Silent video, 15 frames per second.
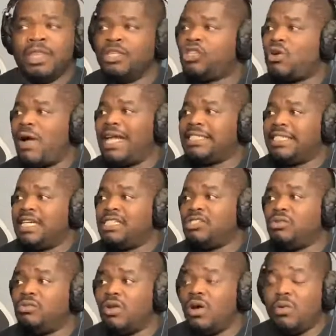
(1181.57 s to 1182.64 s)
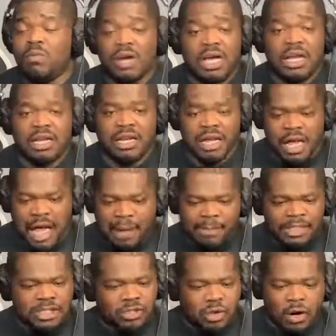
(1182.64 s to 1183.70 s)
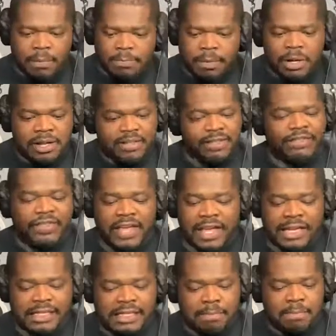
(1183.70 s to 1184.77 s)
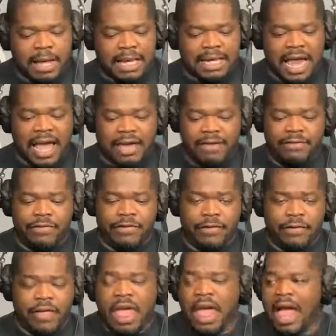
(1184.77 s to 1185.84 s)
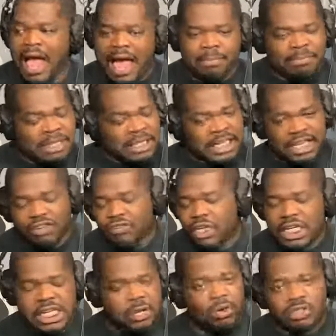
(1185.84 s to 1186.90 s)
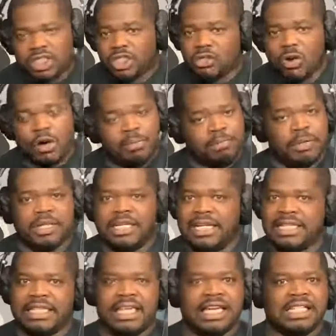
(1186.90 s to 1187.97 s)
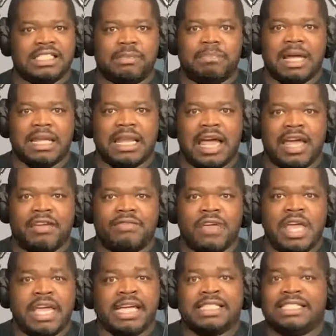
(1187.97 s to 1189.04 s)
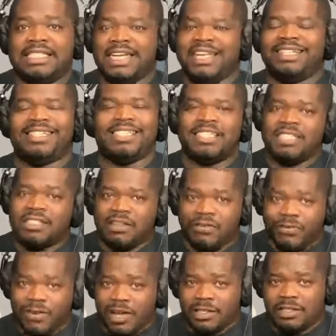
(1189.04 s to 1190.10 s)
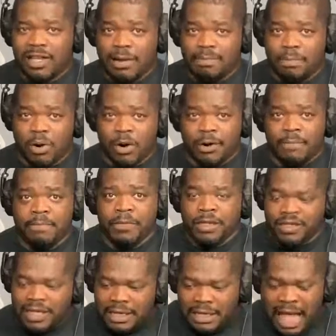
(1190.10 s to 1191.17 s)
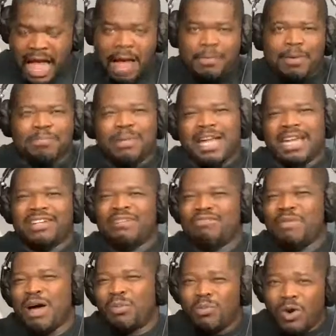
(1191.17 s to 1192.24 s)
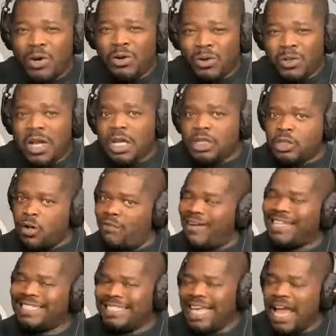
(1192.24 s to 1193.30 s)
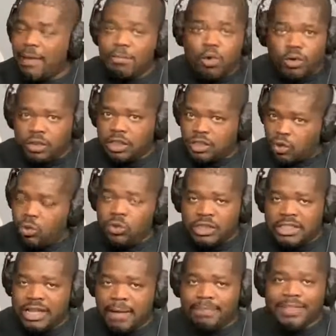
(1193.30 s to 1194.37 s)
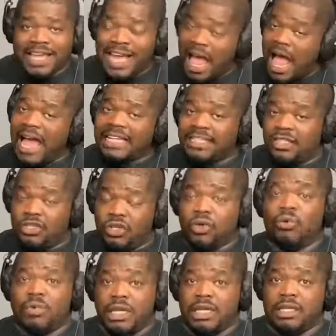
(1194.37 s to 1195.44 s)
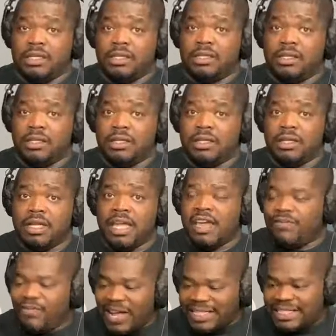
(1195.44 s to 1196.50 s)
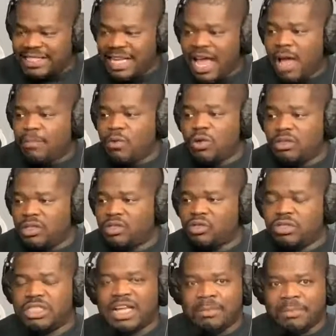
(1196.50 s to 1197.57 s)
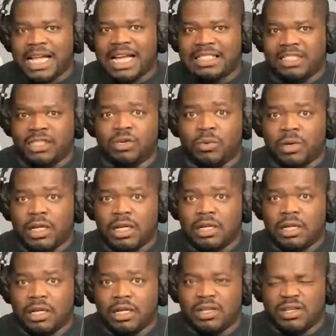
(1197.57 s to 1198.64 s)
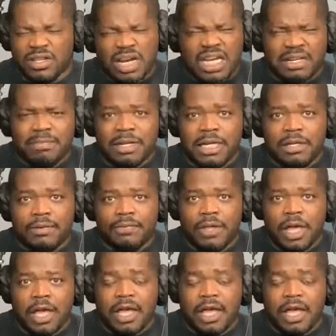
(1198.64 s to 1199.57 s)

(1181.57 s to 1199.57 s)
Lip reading: So I said, you know what? I'm going to start putting things in my life. I'm literally going to start putting things in my life. And see, this is the fucked up part. I'm a man of my word. So if I say I'm going to do something, I do it. If I say I'm going to do something, I do it. You know what I mean?